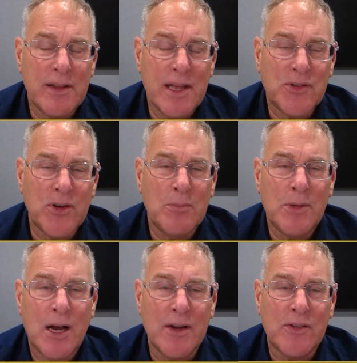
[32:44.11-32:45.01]
to that
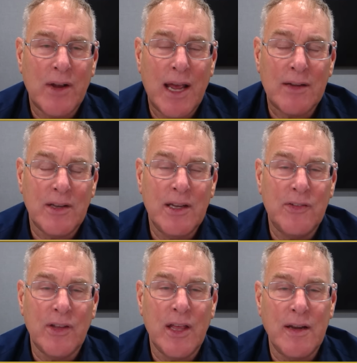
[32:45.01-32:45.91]
term contract
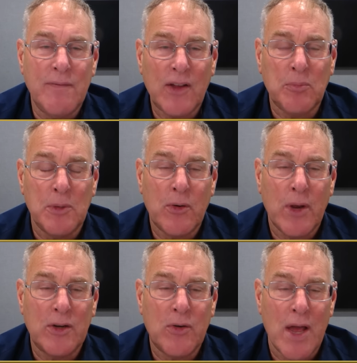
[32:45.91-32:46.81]
is an investment
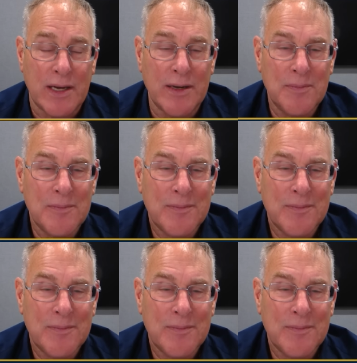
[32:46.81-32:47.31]
grade credit,